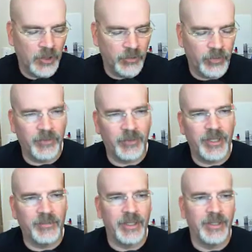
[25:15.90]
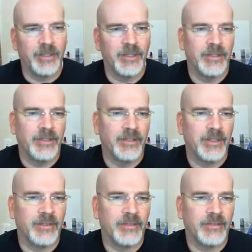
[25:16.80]
wait a minute.
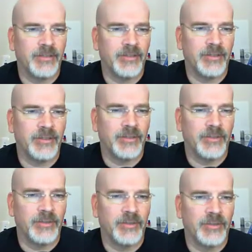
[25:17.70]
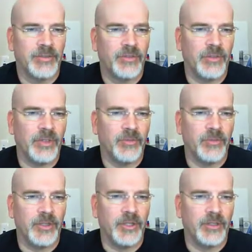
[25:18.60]
That doesn't seem
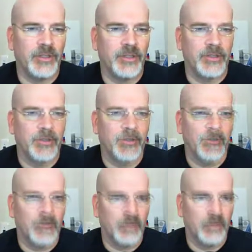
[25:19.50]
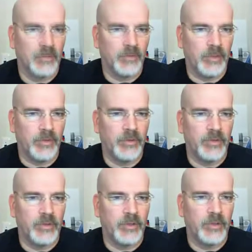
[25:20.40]
like... Wait,
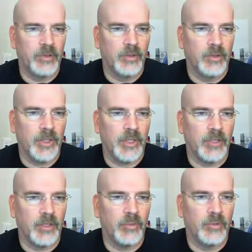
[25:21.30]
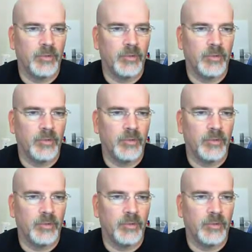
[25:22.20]
back up.